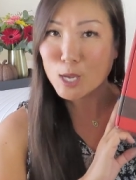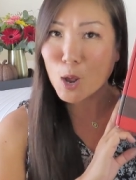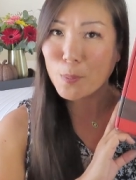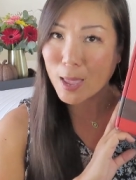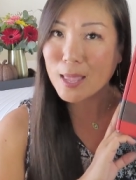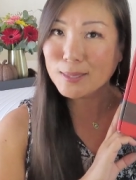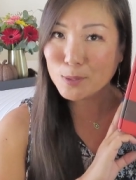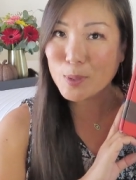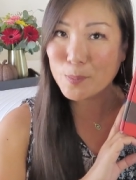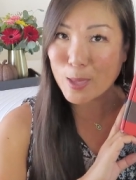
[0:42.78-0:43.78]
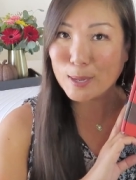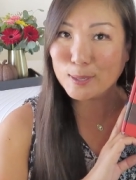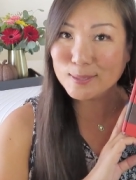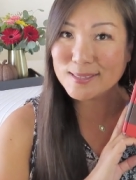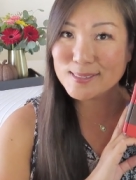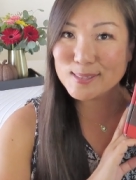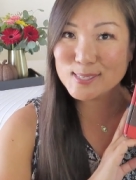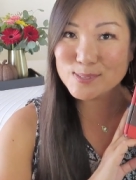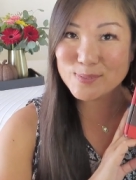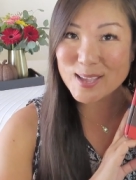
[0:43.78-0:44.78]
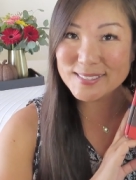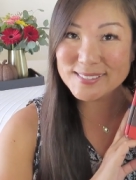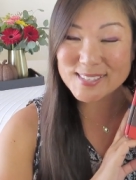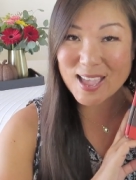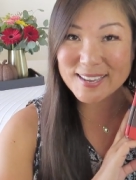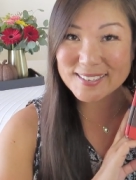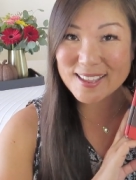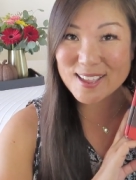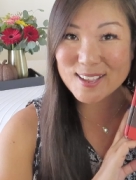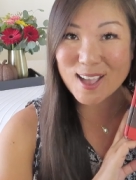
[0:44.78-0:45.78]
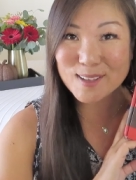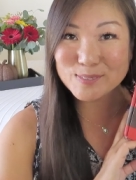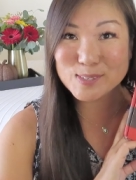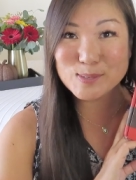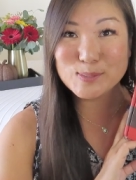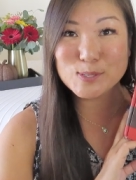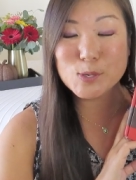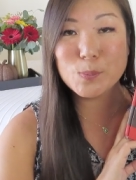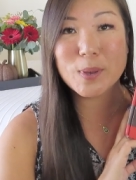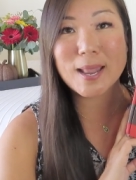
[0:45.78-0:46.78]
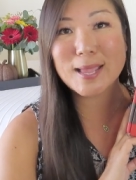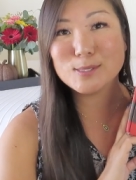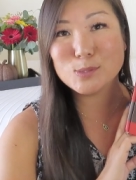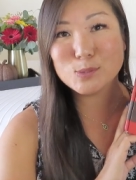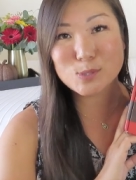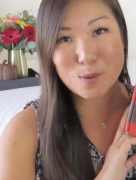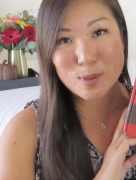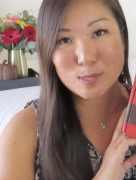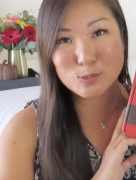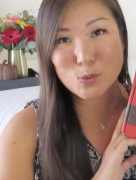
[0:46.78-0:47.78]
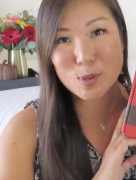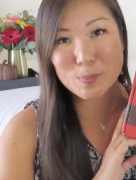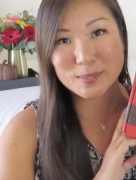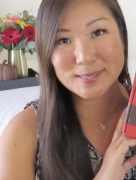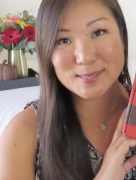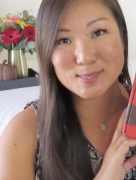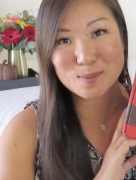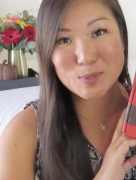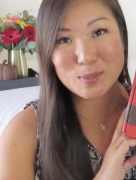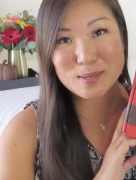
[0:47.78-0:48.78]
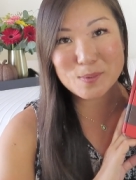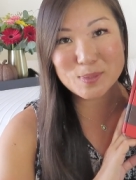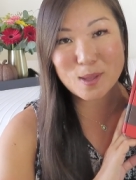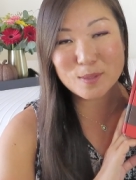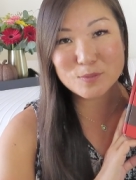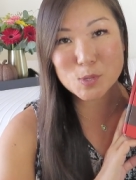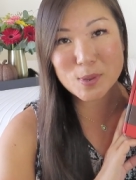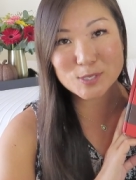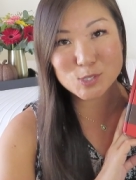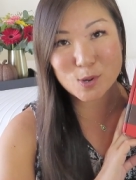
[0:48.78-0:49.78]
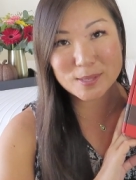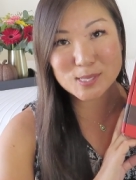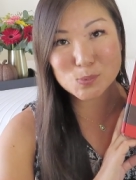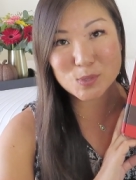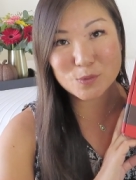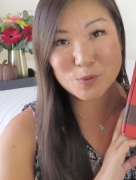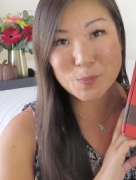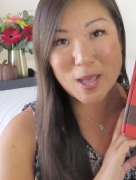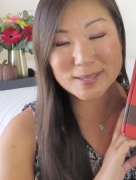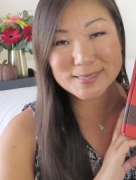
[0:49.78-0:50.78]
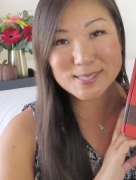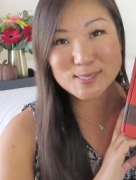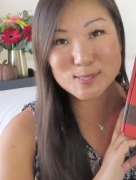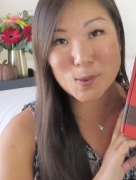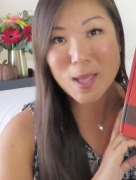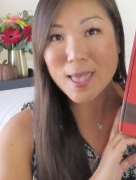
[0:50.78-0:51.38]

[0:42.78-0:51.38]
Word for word: you know, pay a little bit better than this fun side gig of YouTube, but I do so enjoy building this community with all of you and sharing these wonderful boxes. So